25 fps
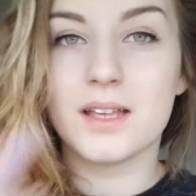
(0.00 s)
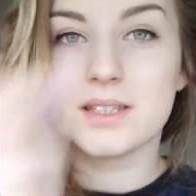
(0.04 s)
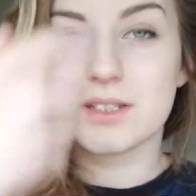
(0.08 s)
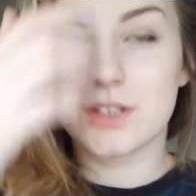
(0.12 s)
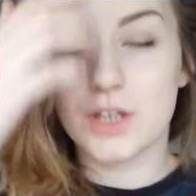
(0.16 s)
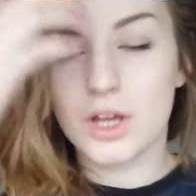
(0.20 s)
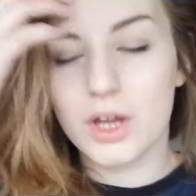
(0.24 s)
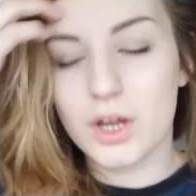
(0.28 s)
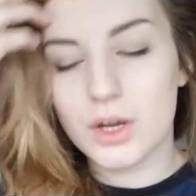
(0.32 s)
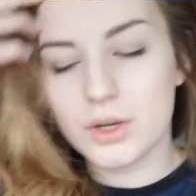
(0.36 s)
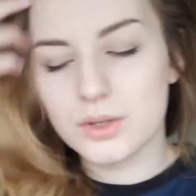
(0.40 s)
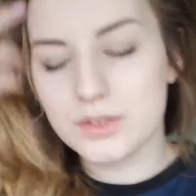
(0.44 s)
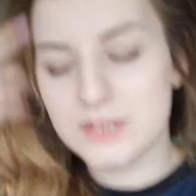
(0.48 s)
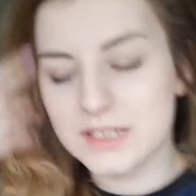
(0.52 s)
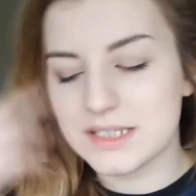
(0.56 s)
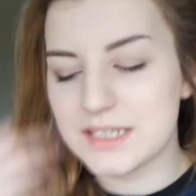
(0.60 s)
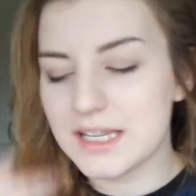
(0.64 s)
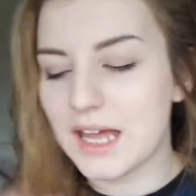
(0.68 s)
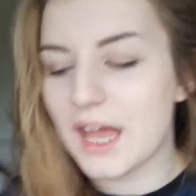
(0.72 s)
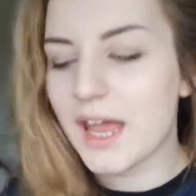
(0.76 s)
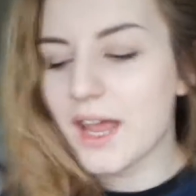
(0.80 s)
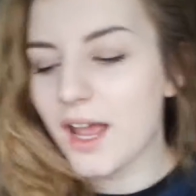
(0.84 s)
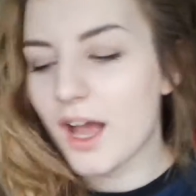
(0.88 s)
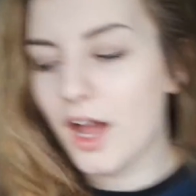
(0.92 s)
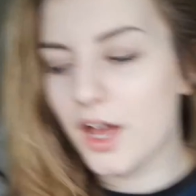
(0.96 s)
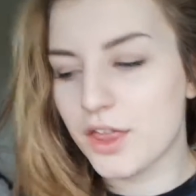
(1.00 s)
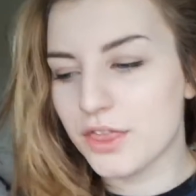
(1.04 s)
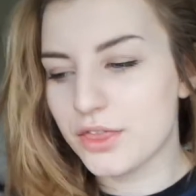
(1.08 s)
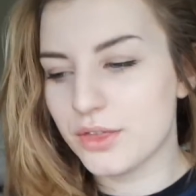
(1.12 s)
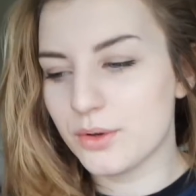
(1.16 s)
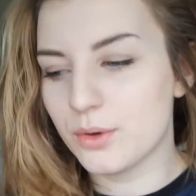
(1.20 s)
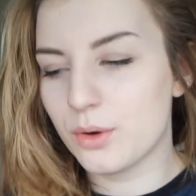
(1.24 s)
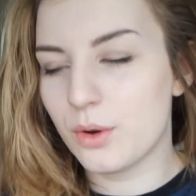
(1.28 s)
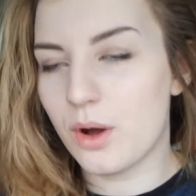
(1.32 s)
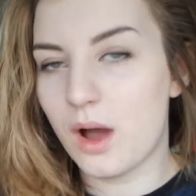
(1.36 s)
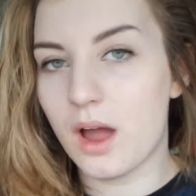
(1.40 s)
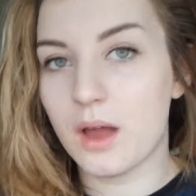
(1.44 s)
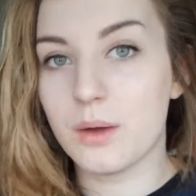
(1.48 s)
So today I
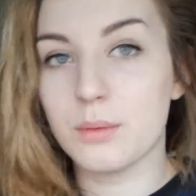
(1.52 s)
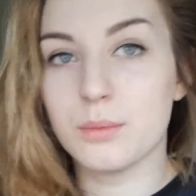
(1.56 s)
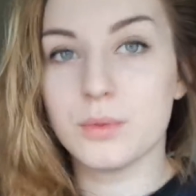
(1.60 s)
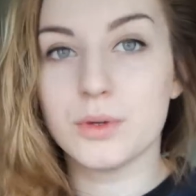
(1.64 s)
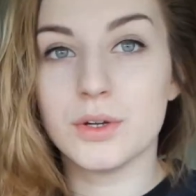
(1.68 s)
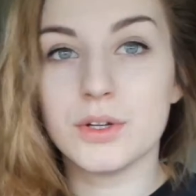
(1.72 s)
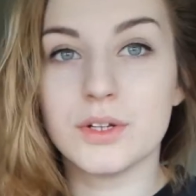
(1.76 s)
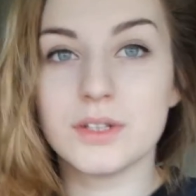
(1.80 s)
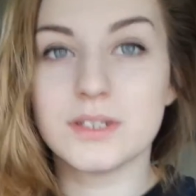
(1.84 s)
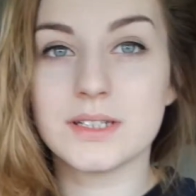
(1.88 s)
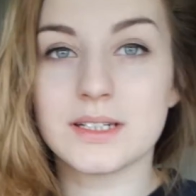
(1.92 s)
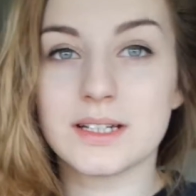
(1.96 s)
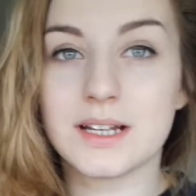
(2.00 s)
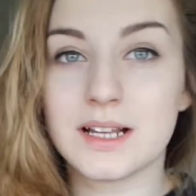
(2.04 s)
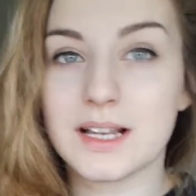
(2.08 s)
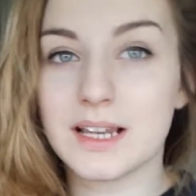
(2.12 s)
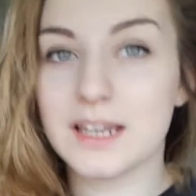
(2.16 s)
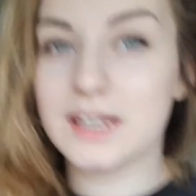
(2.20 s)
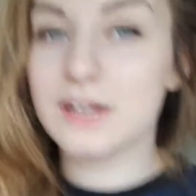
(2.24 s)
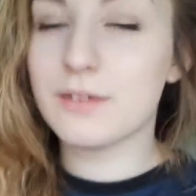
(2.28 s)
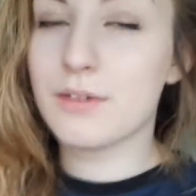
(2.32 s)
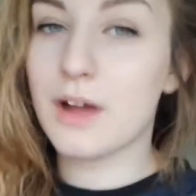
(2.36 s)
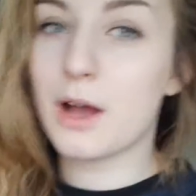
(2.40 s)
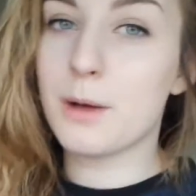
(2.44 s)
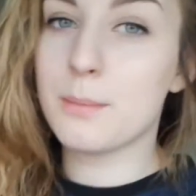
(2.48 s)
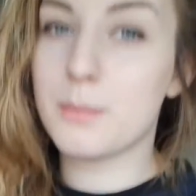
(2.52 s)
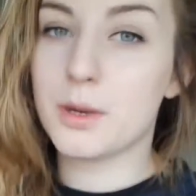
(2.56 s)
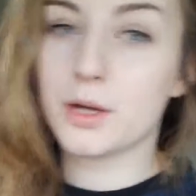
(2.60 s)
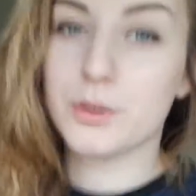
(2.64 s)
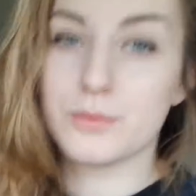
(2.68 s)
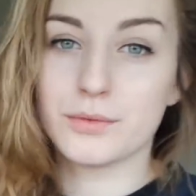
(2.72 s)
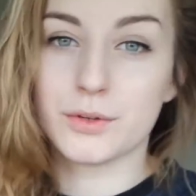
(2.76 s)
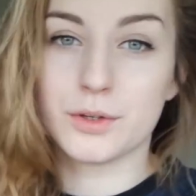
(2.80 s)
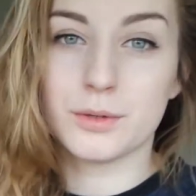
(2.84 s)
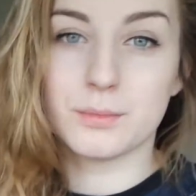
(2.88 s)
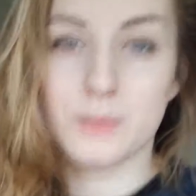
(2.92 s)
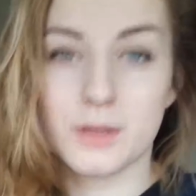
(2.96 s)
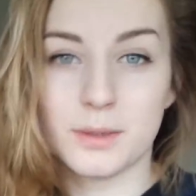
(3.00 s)
thought I would clear out my
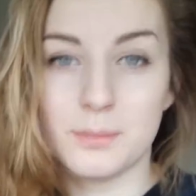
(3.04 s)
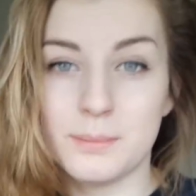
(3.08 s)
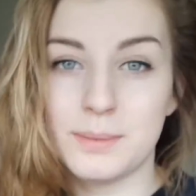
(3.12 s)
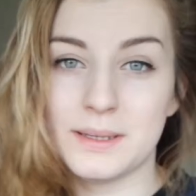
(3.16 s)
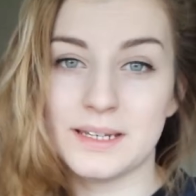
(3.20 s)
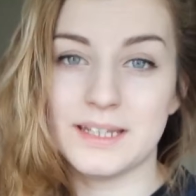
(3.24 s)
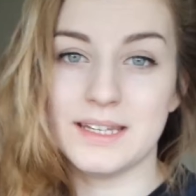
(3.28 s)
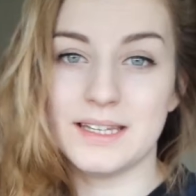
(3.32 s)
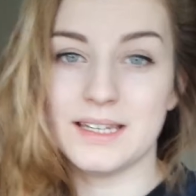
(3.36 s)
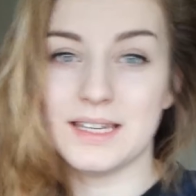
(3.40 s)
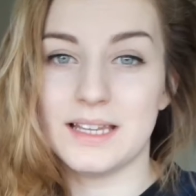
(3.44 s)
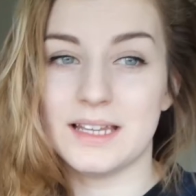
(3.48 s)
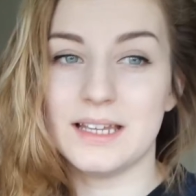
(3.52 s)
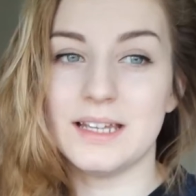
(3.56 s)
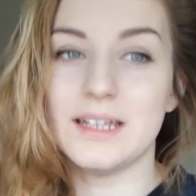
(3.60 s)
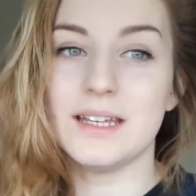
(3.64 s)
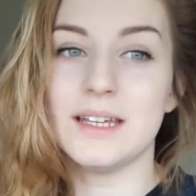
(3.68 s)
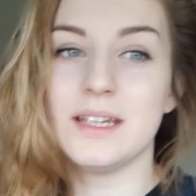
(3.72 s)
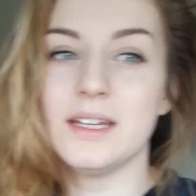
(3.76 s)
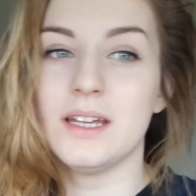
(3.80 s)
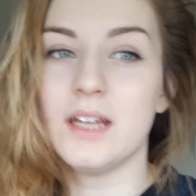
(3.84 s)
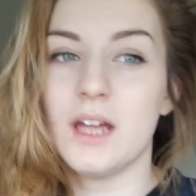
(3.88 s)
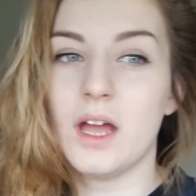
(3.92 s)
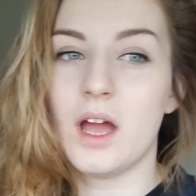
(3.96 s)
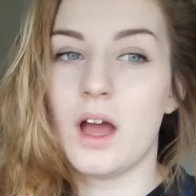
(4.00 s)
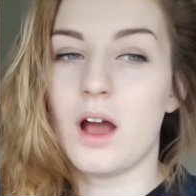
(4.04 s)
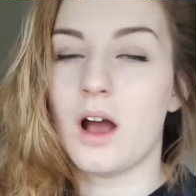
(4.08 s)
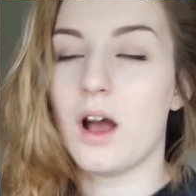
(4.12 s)
room completely.